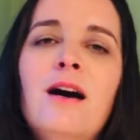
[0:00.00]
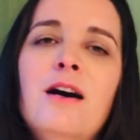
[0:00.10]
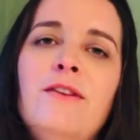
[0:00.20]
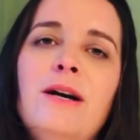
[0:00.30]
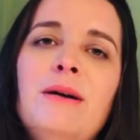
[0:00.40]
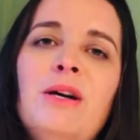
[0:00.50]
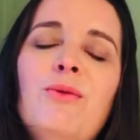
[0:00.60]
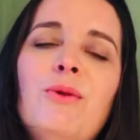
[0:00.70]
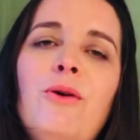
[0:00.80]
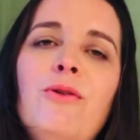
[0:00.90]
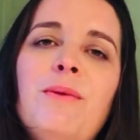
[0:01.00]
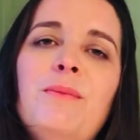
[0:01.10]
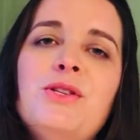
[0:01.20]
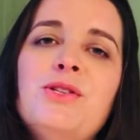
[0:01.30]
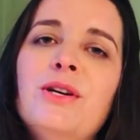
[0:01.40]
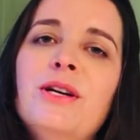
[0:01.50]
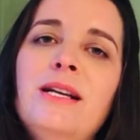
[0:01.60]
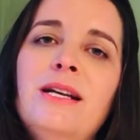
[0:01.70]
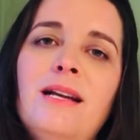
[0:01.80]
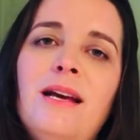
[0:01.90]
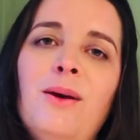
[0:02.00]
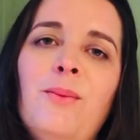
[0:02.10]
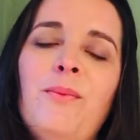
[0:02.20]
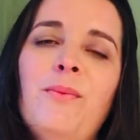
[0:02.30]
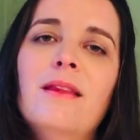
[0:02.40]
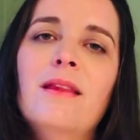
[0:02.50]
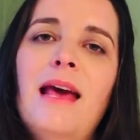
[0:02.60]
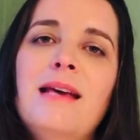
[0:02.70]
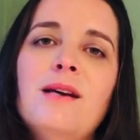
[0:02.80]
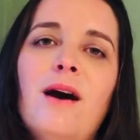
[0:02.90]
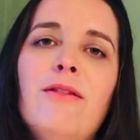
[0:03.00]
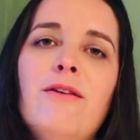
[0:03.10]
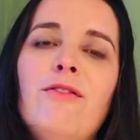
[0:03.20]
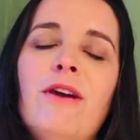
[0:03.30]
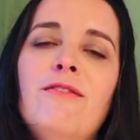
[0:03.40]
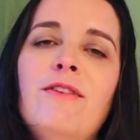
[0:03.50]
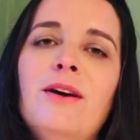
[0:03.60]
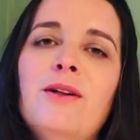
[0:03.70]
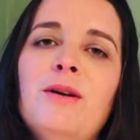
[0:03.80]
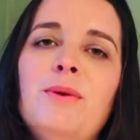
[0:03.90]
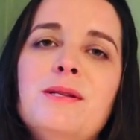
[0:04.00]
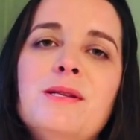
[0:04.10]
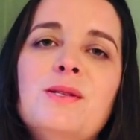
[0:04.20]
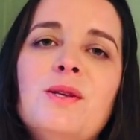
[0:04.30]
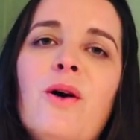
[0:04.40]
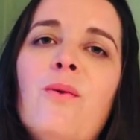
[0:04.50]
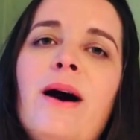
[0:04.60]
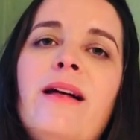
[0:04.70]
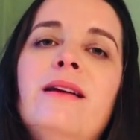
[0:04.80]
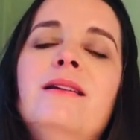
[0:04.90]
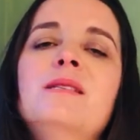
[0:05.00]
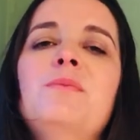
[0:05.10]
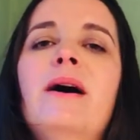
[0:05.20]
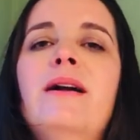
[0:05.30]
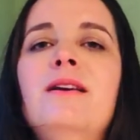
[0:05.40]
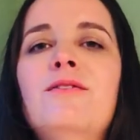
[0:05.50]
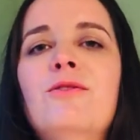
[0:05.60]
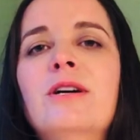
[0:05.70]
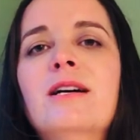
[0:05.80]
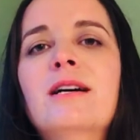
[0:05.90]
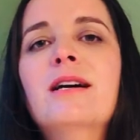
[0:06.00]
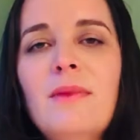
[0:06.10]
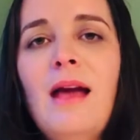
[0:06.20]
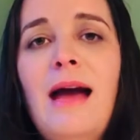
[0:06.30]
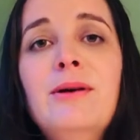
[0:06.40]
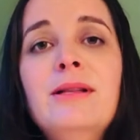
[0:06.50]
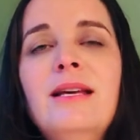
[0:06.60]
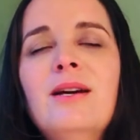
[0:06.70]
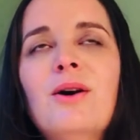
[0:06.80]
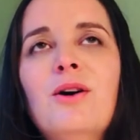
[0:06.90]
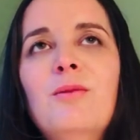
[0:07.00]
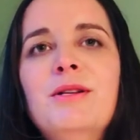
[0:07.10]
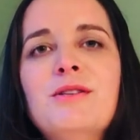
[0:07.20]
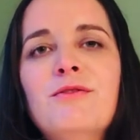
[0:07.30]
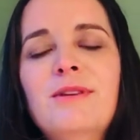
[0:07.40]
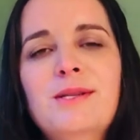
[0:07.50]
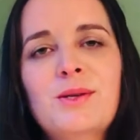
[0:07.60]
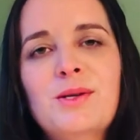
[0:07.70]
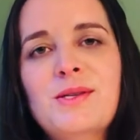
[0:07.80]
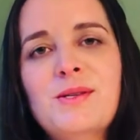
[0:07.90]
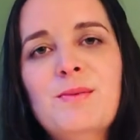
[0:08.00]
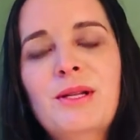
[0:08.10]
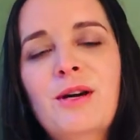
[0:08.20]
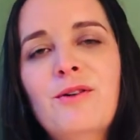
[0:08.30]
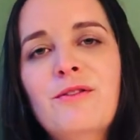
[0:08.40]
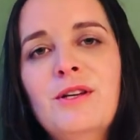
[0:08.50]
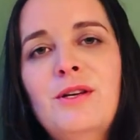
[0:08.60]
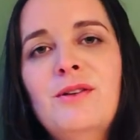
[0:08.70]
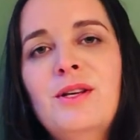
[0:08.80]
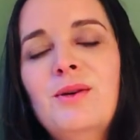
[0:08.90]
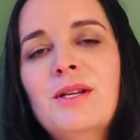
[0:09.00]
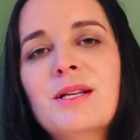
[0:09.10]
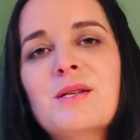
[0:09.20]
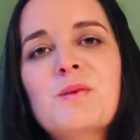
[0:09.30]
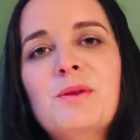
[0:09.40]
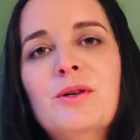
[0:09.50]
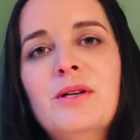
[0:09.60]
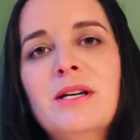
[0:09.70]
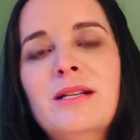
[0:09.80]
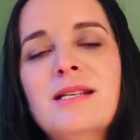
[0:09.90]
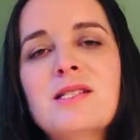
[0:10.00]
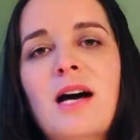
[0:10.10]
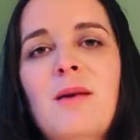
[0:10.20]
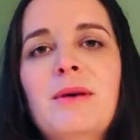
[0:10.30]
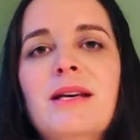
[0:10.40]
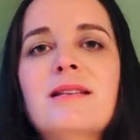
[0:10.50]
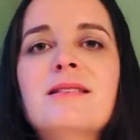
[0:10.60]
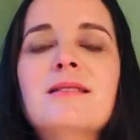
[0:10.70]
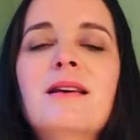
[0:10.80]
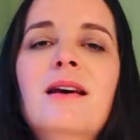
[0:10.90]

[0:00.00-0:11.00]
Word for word: off our growth and maturity in him. As author Frank Viola puts it so well in his body of work, I will link a whole bunch of resources below for you that you can explore on these topics